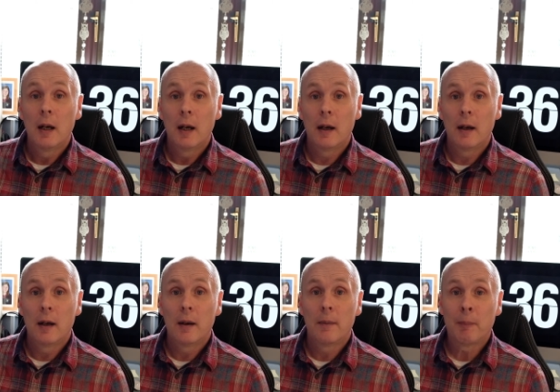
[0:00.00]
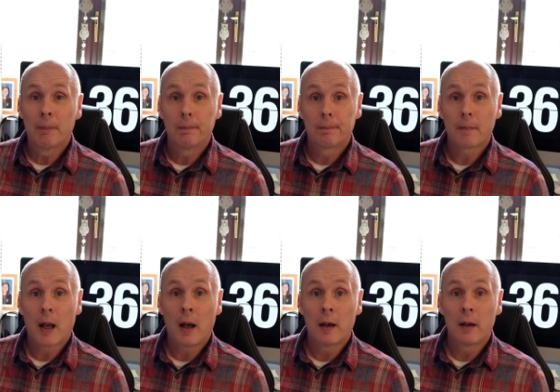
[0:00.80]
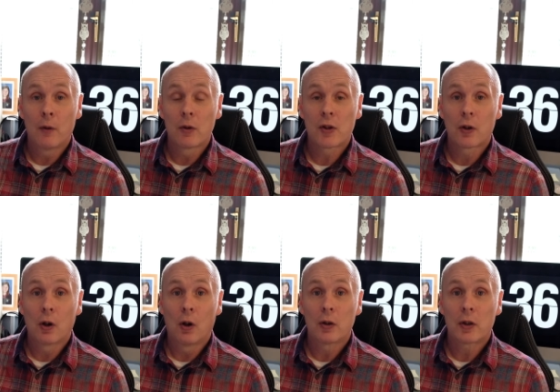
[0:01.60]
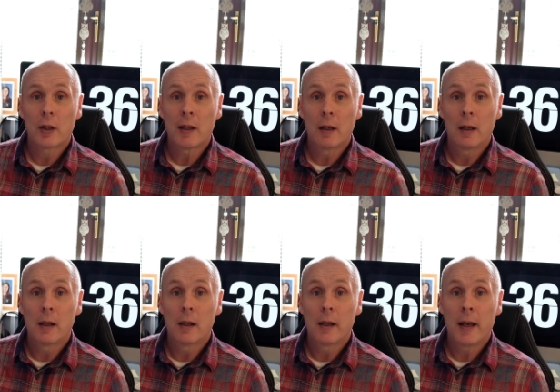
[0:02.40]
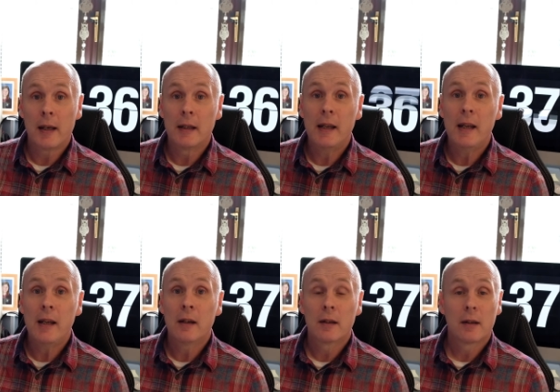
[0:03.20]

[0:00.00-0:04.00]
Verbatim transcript: Um, and I've also got uh, a Lee